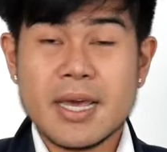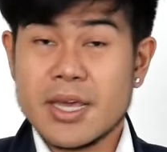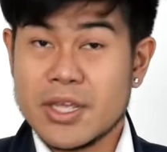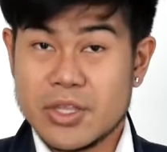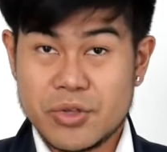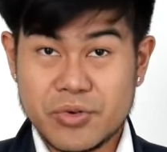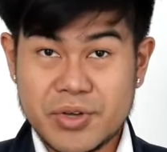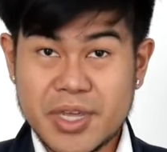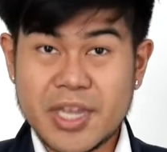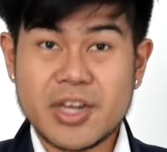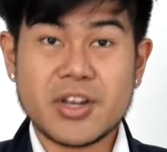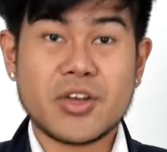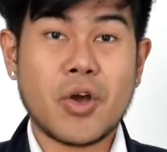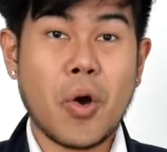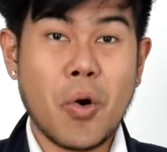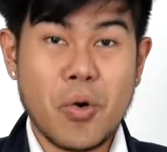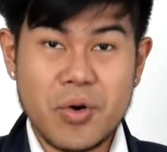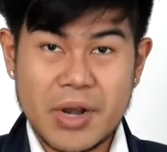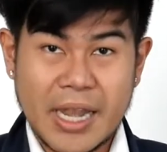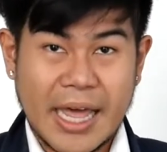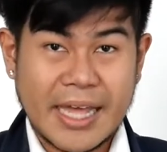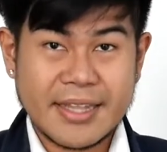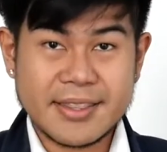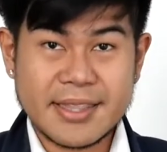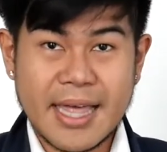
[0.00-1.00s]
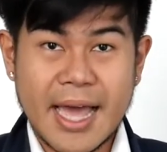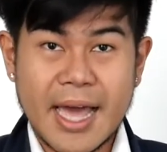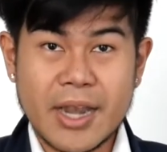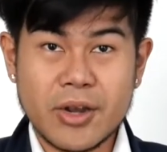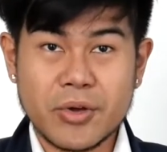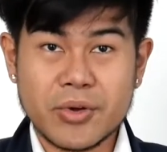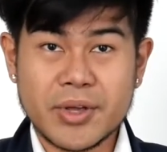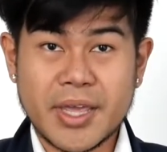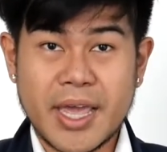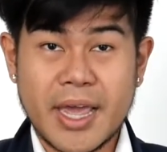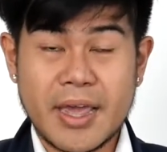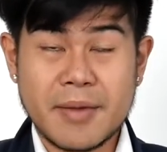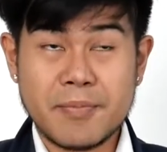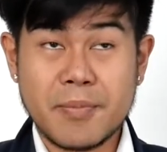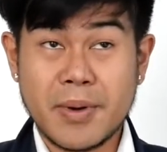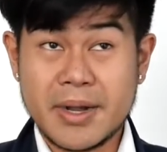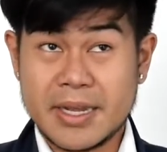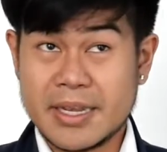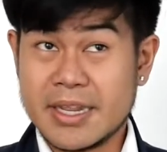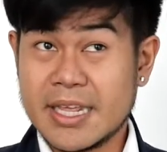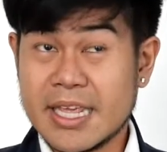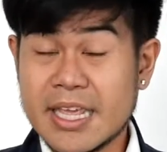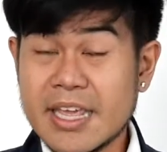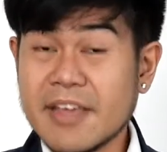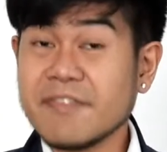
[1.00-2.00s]
you can go like that, okay?
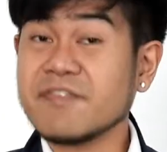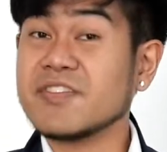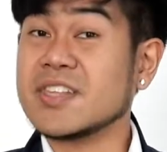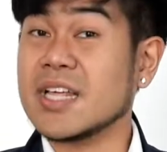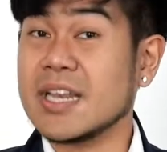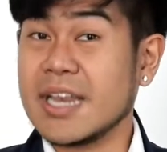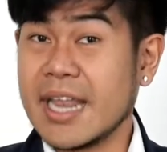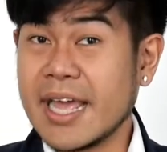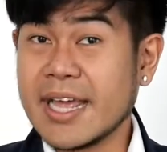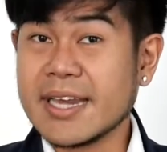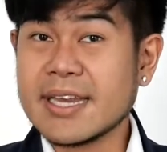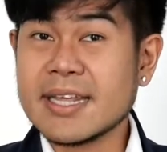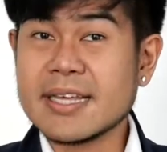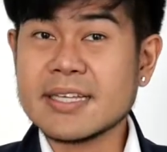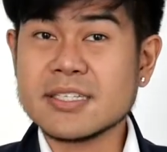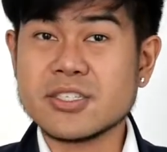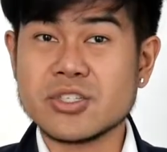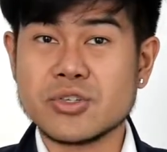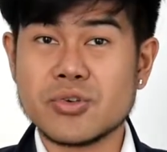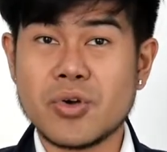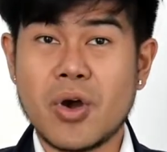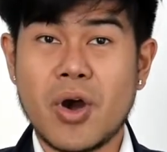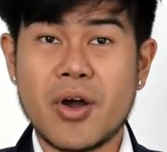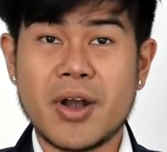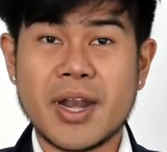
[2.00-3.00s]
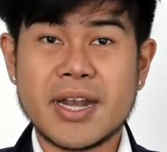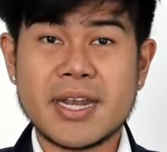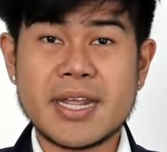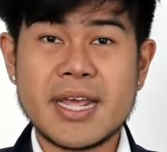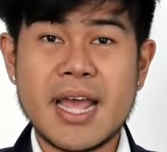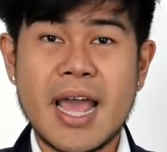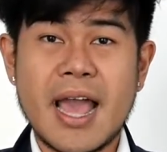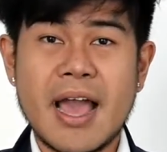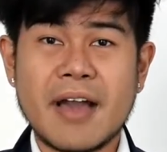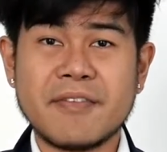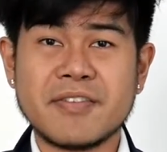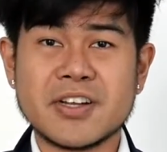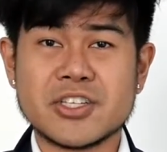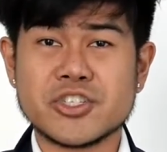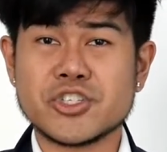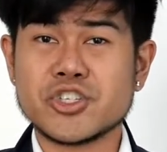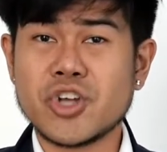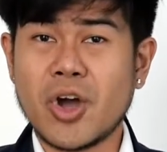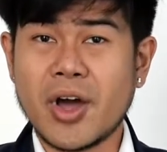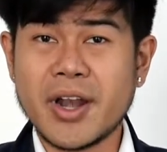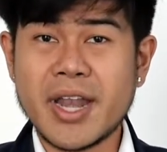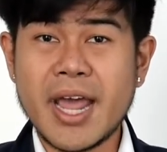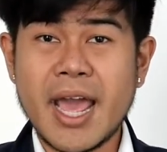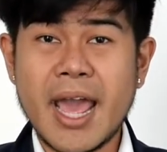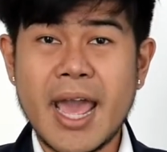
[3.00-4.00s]
But if the ladies, you already have a
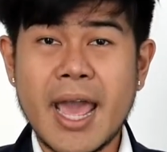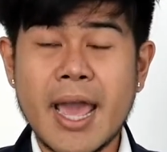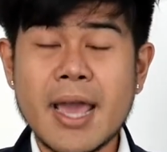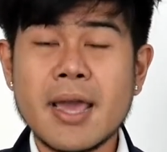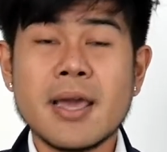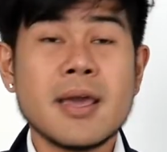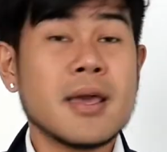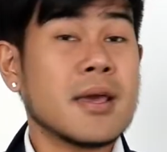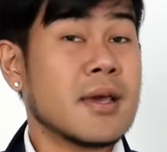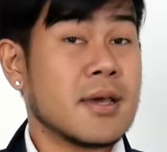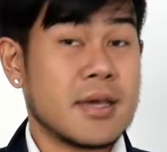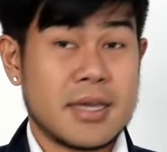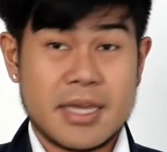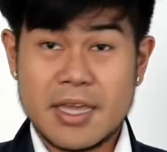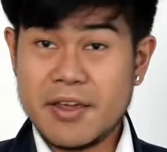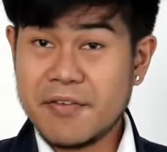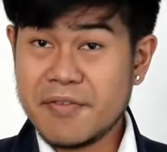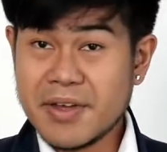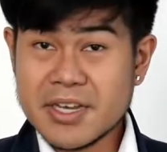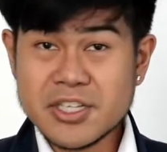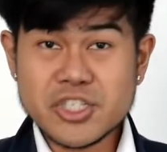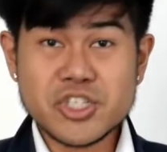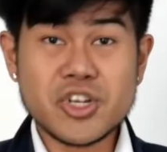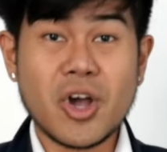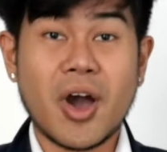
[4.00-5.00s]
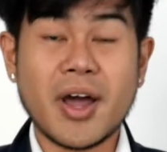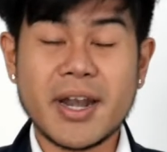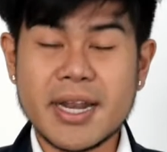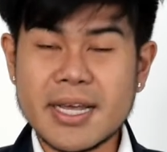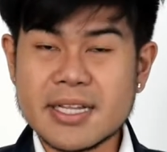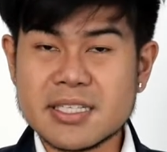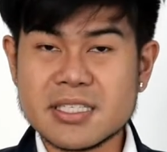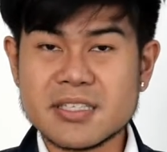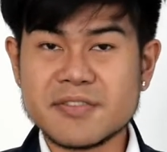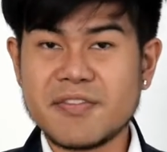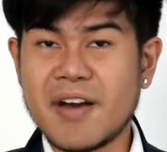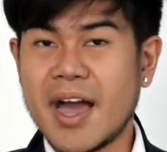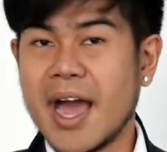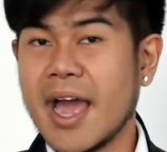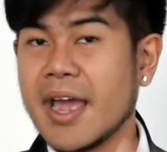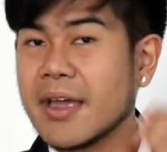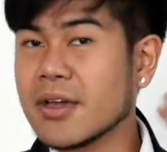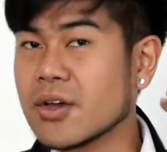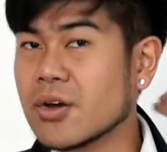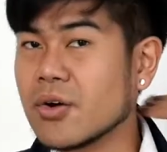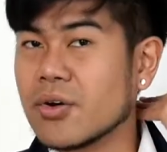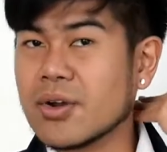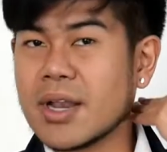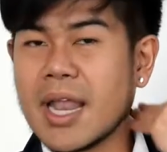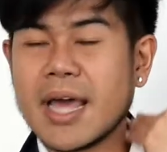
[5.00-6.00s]
short hair, even short, it's fine.
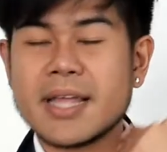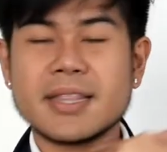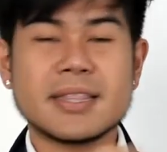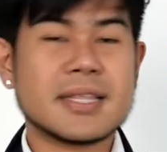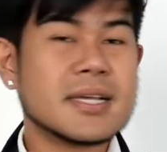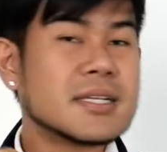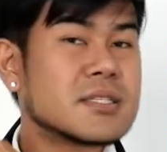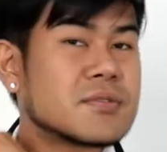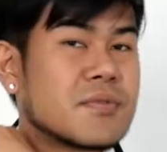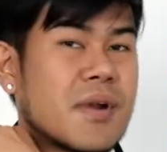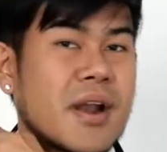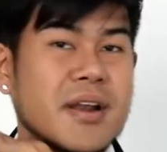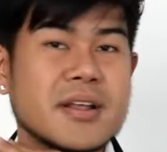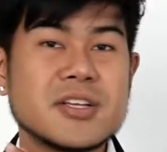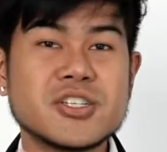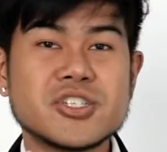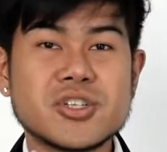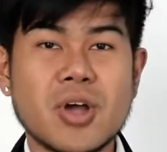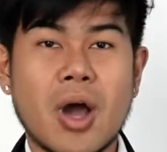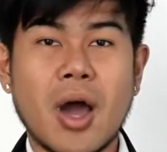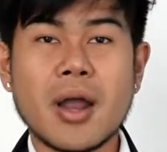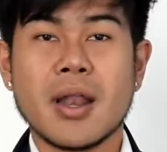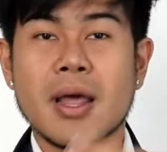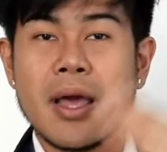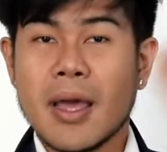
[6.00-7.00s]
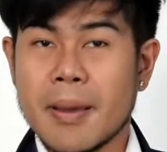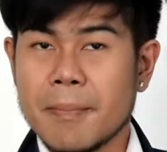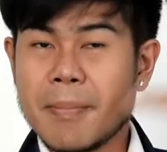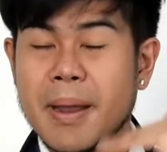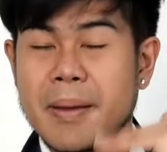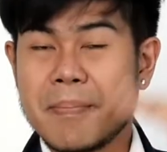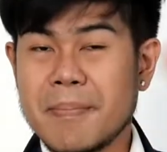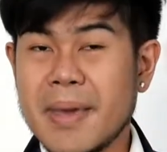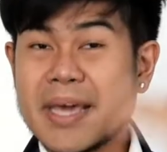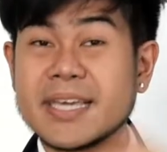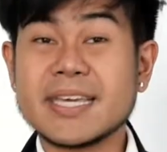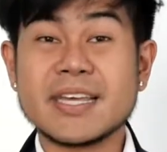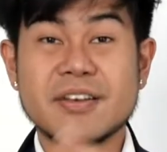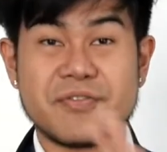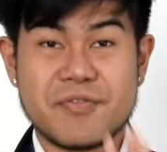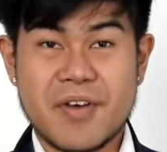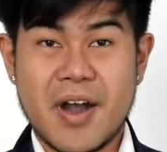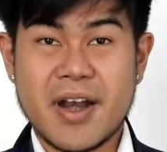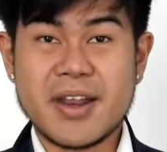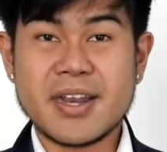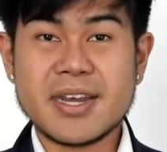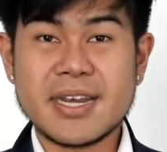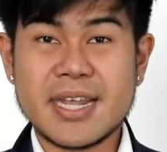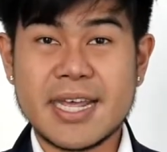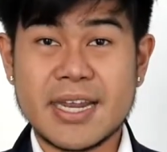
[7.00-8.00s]
Go like this, very short, but make it
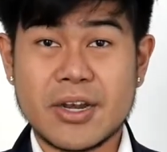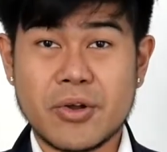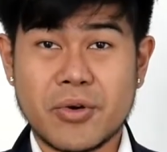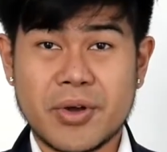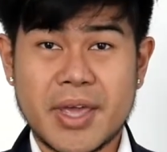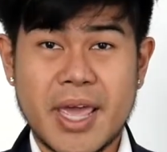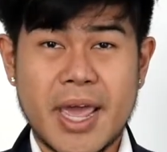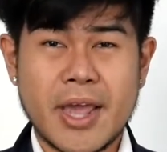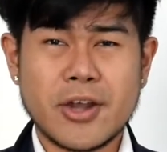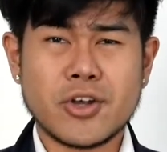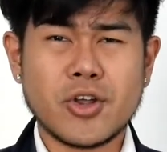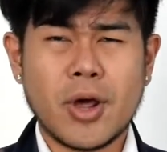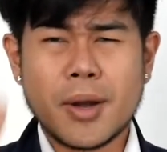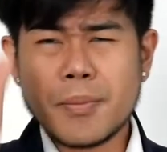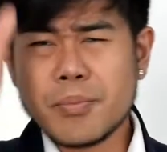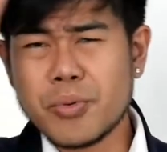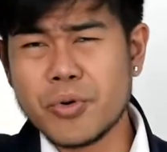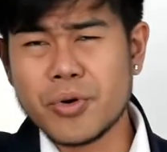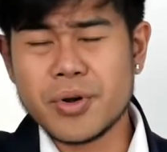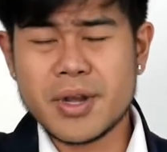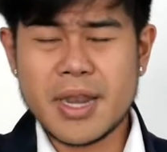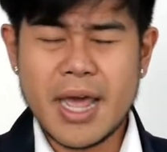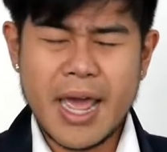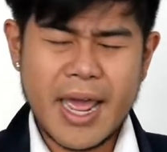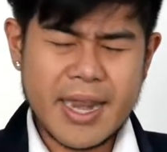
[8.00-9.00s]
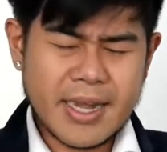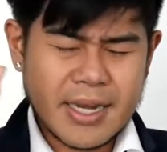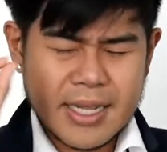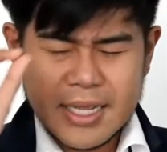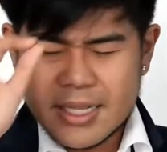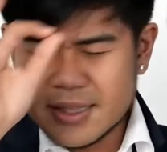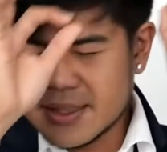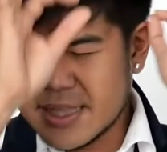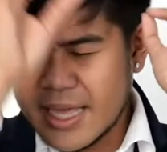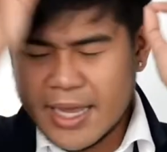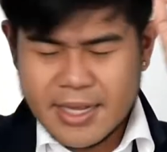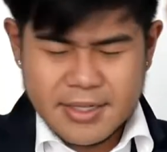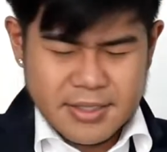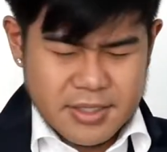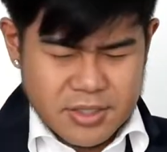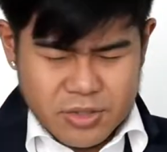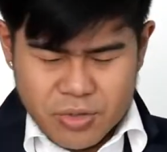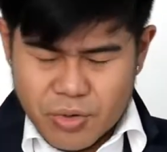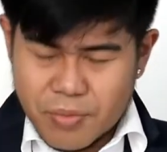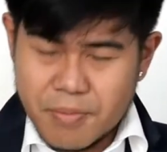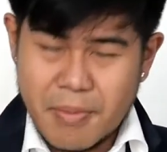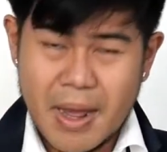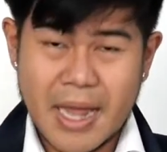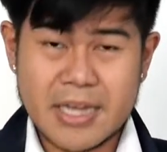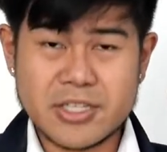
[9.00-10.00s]
very neat, okay? Don't put anything
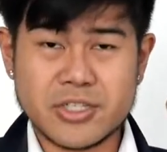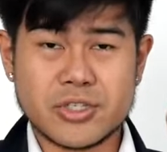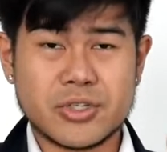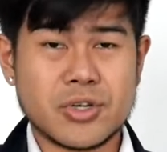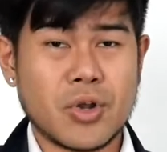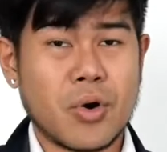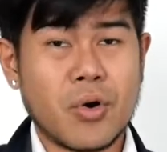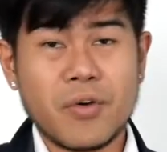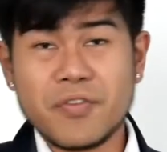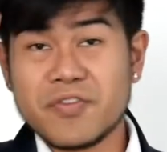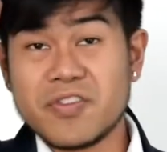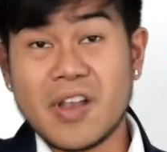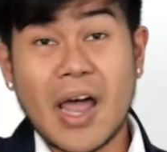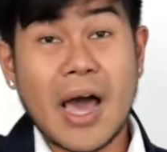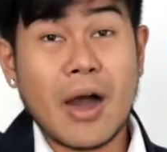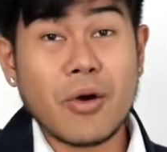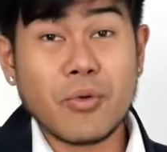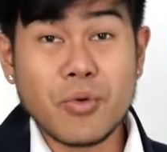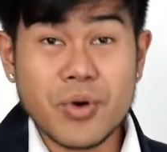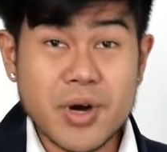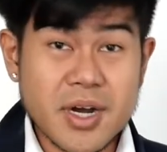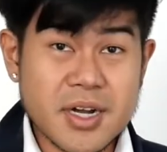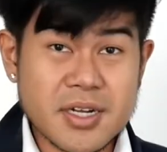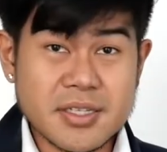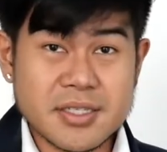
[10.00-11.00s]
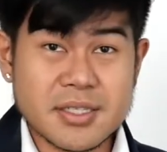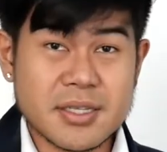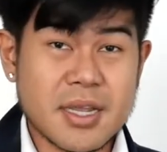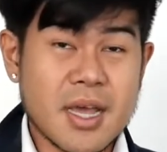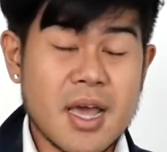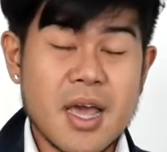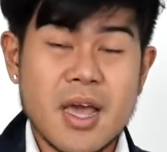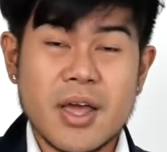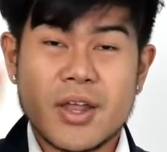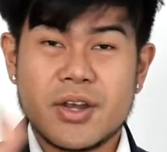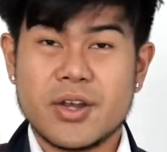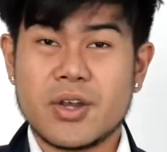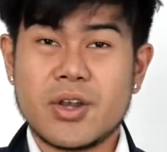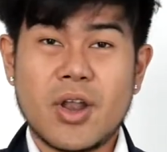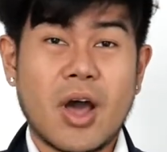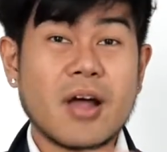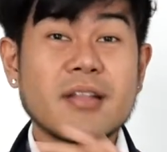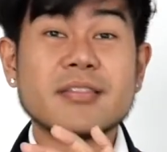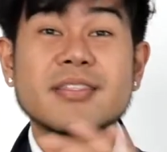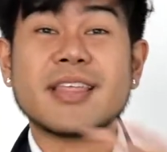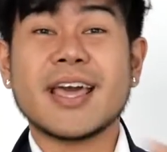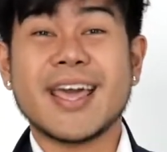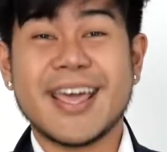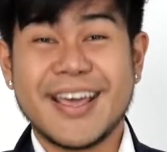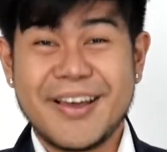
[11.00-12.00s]
too much, no flowers,
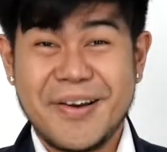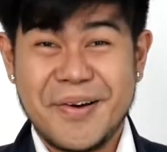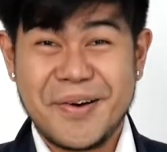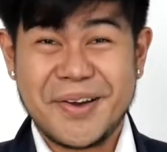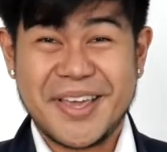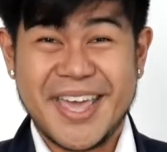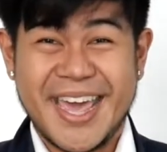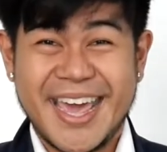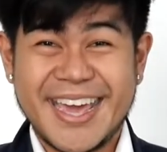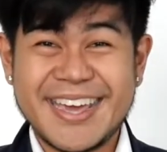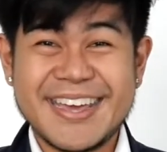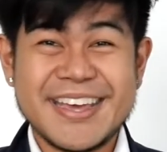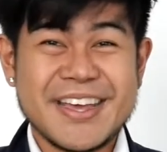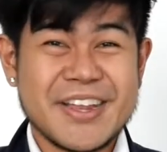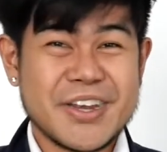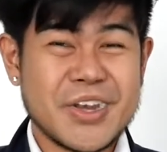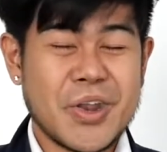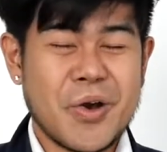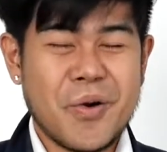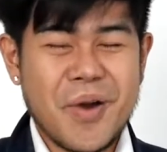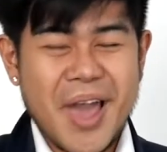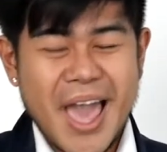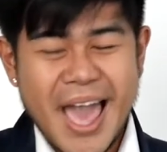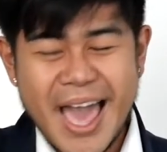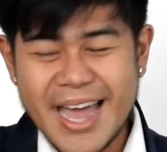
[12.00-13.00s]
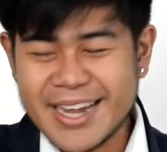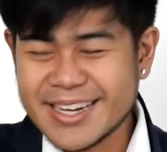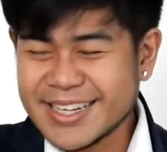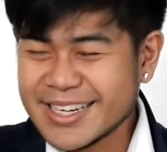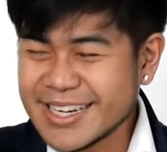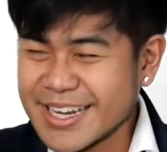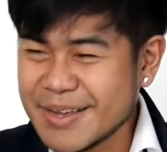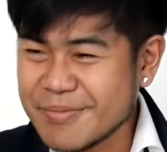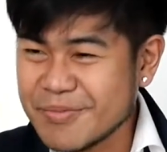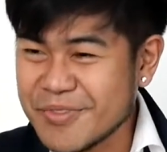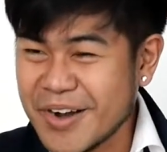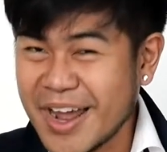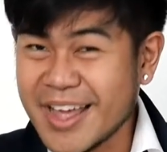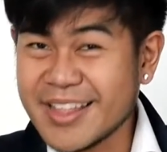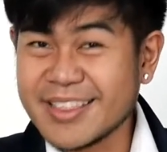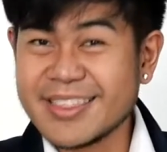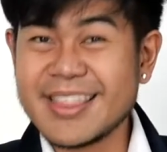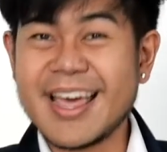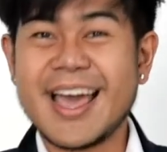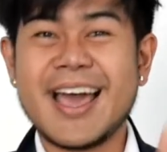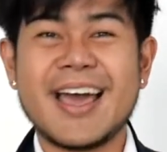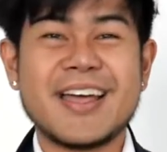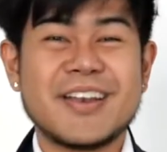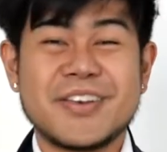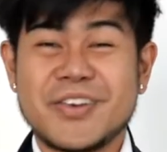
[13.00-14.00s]
nothing, okay? No hand clip right
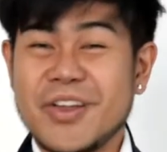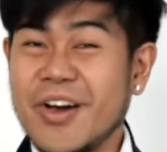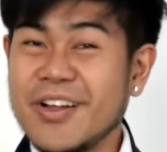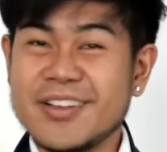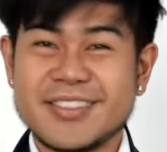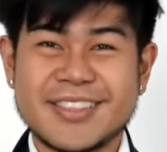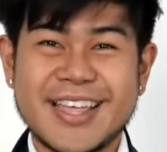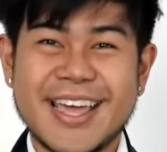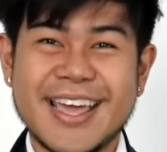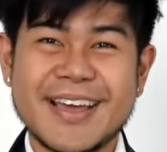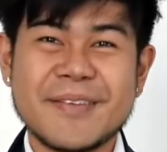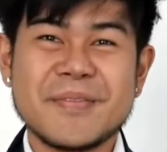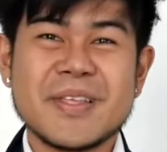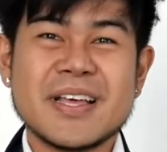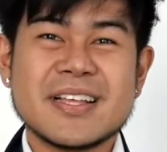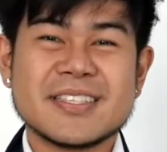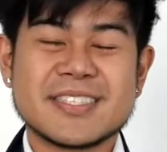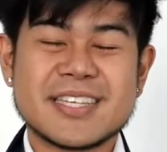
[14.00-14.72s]
there, nothing.